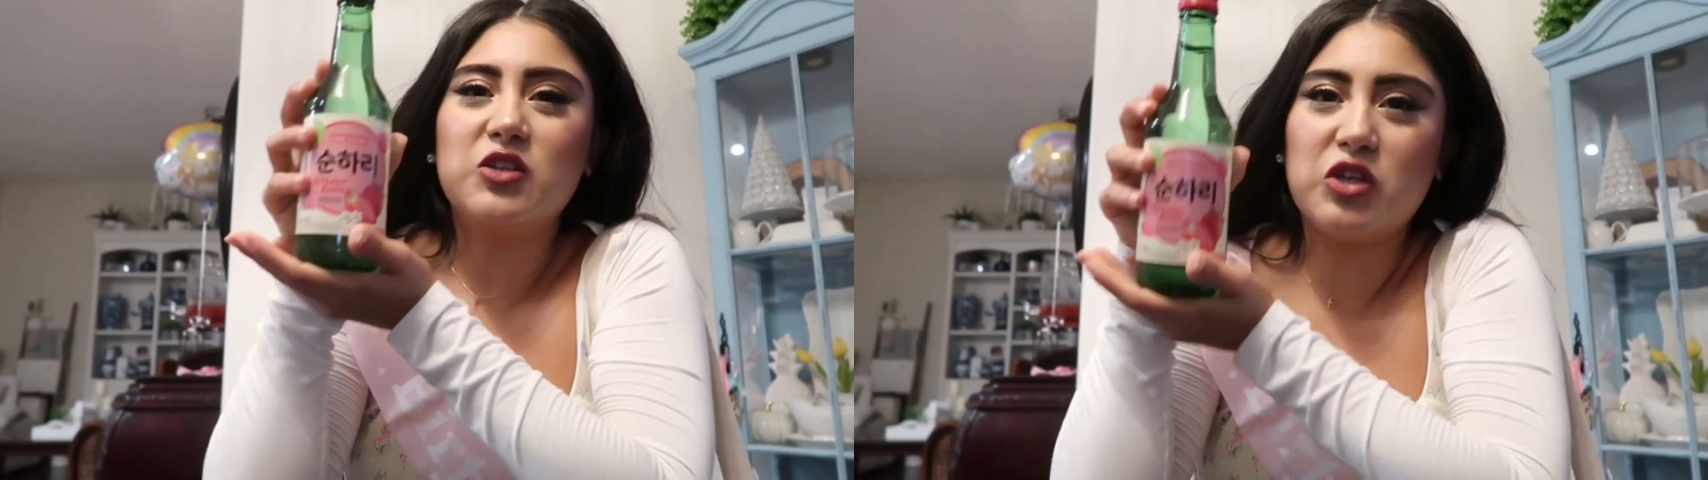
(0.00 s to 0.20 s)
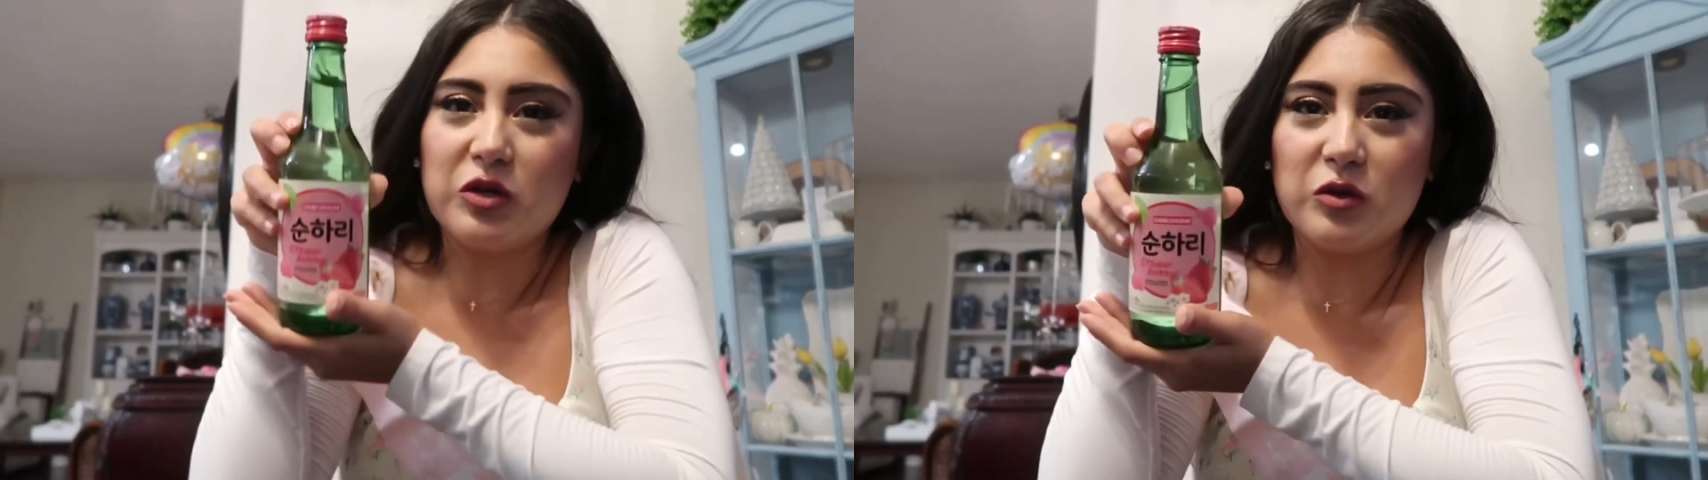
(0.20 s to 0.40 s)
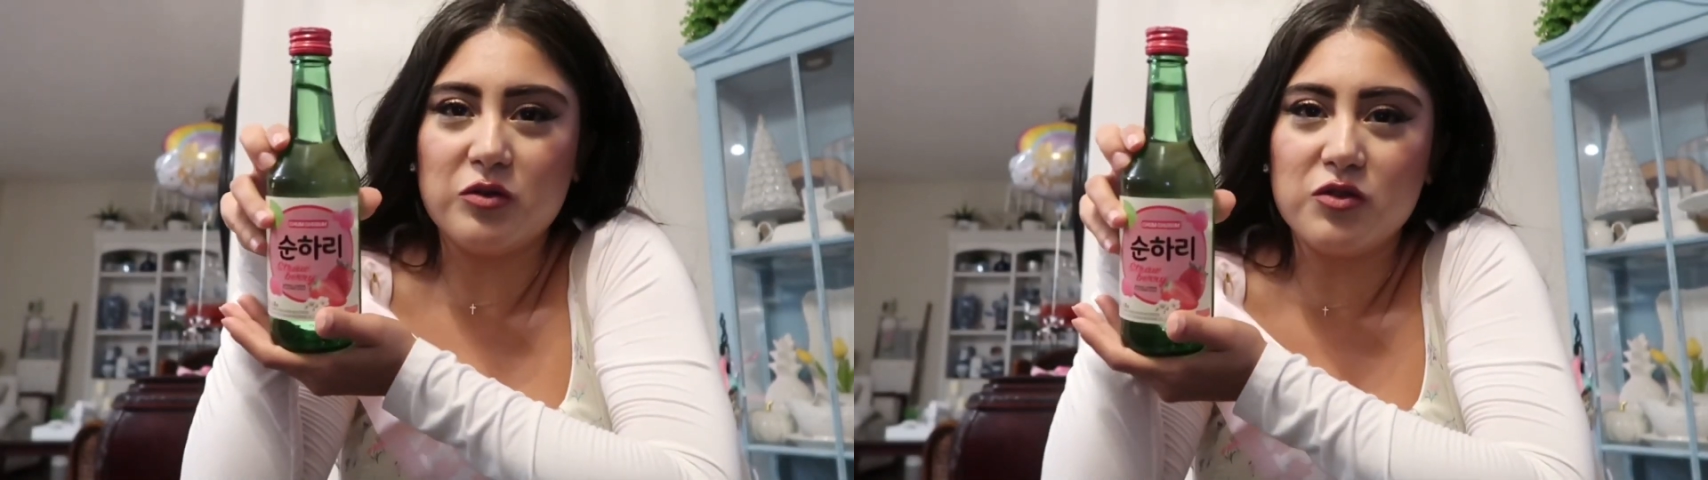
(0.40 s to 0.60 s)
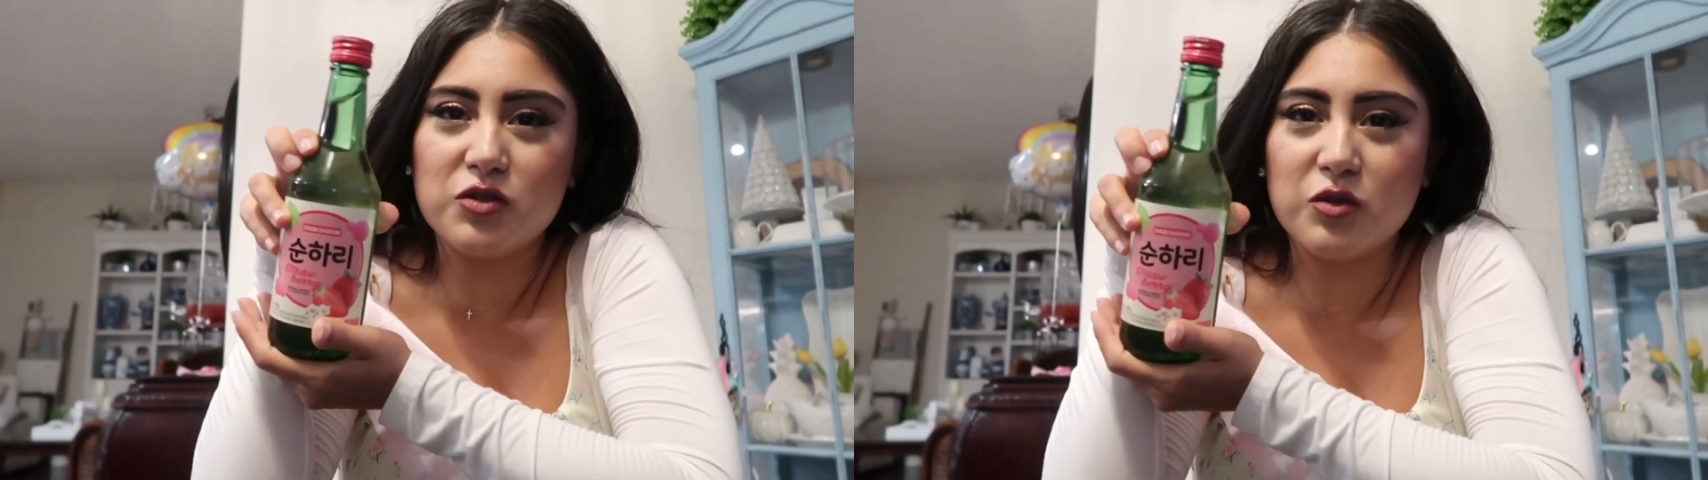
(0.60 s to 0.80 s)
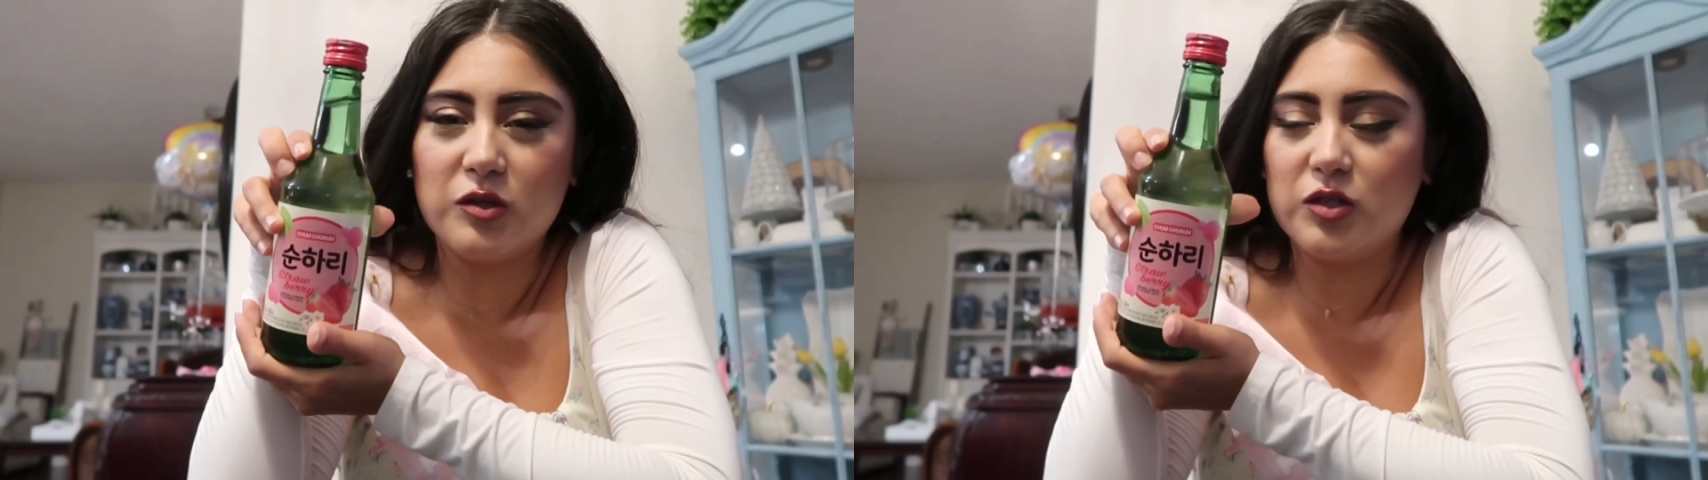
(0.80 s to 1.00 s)
chilled
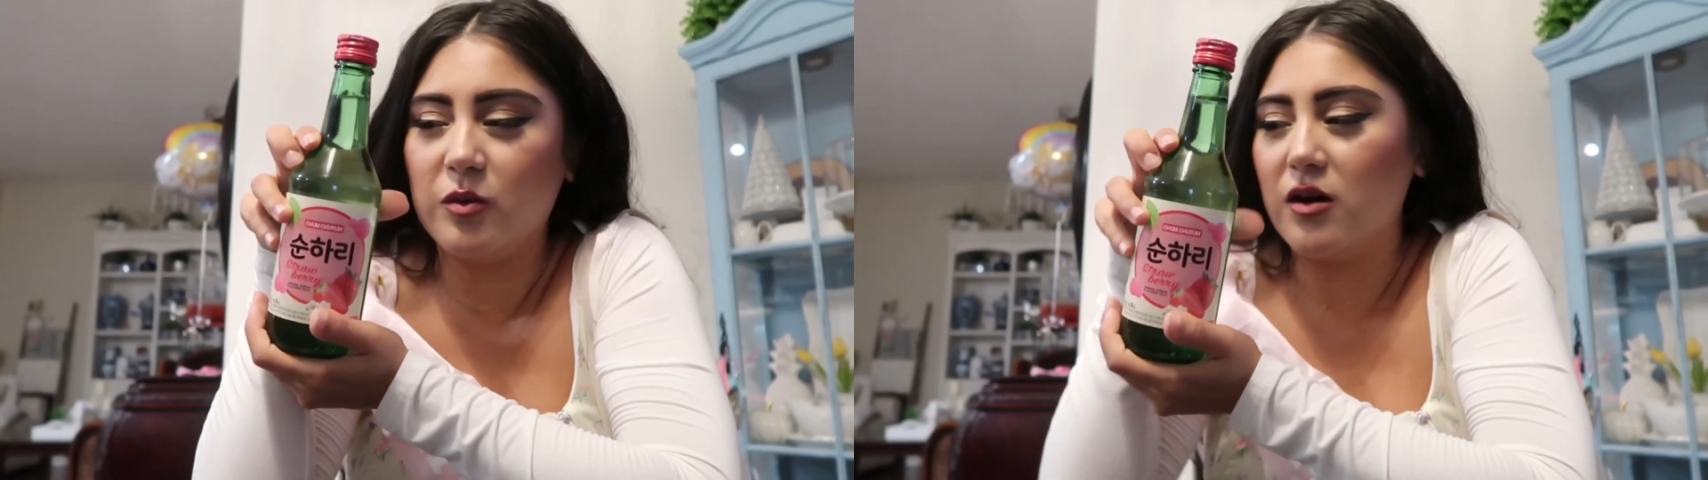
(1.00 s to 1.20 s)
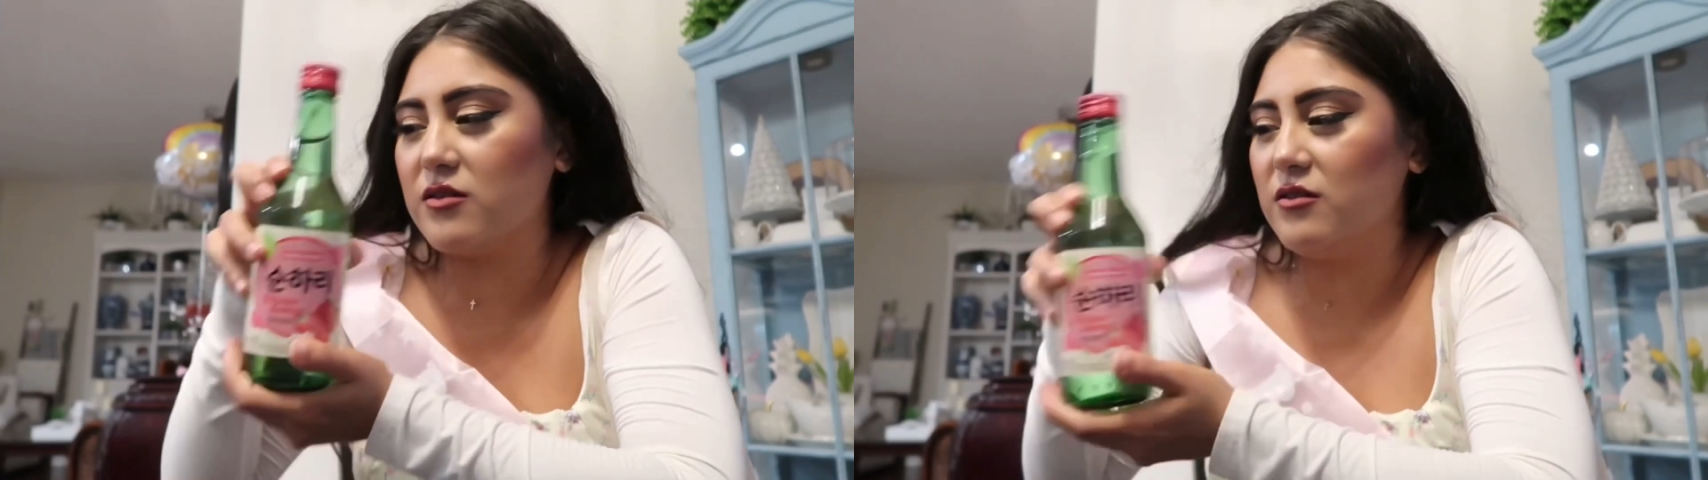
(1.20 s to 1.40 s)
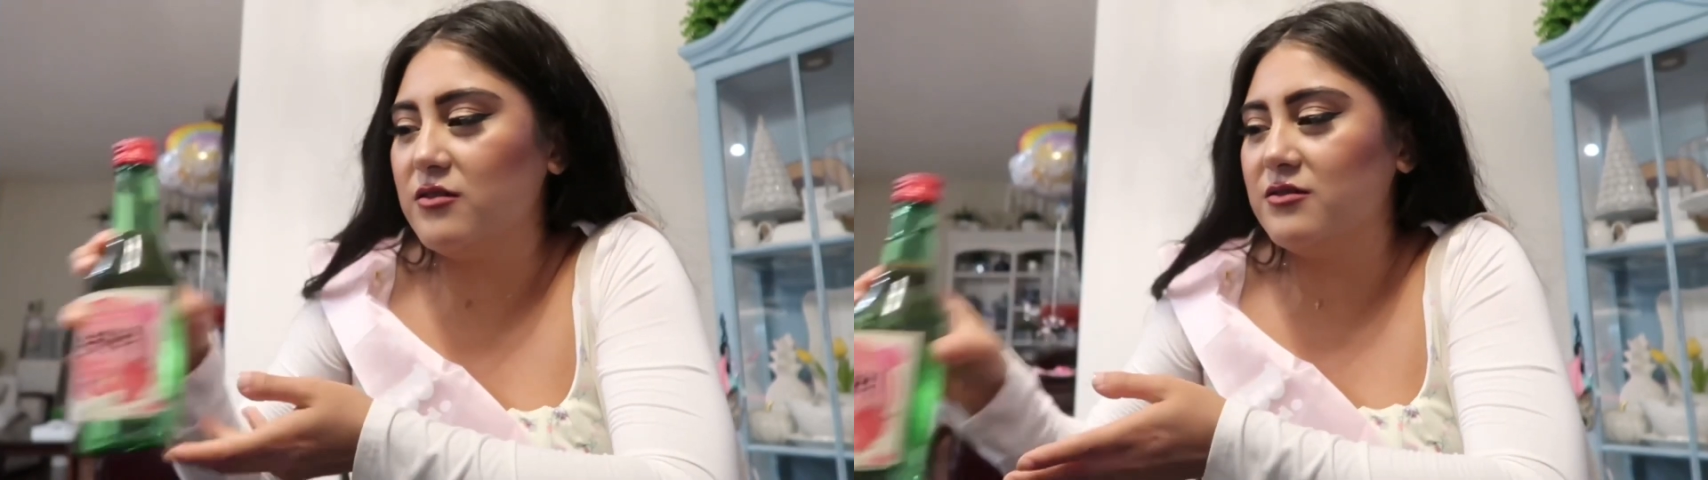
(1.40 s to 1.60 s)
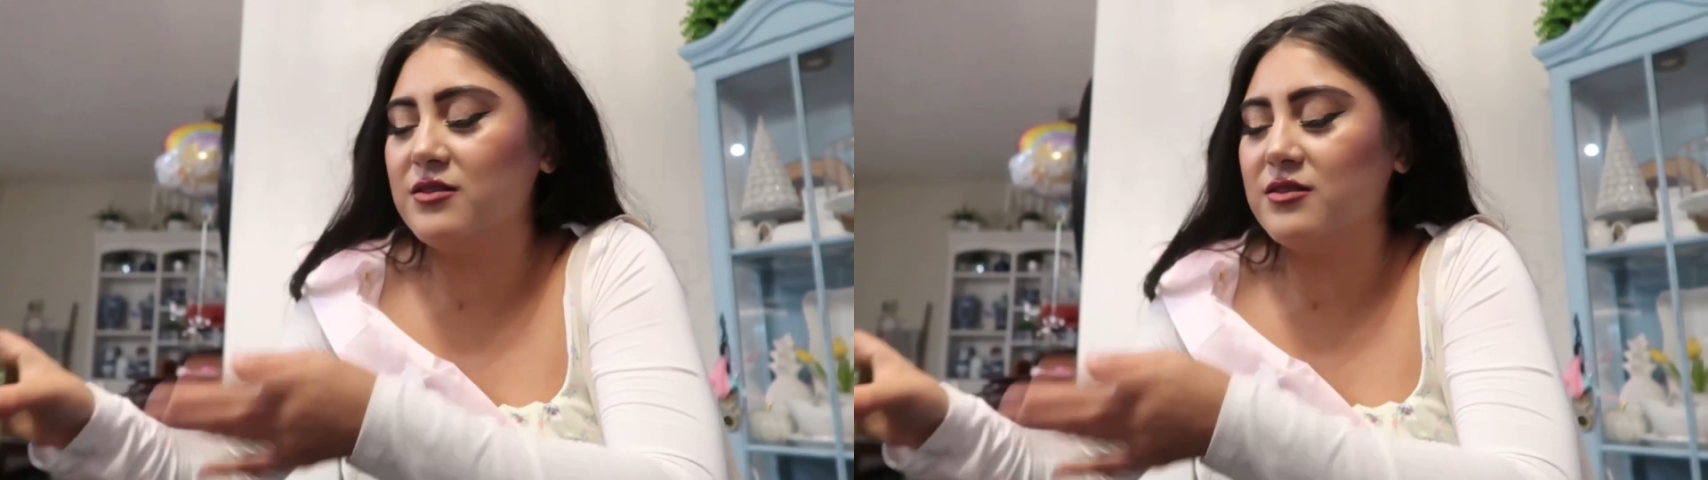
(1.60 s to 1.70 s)
soju bottle.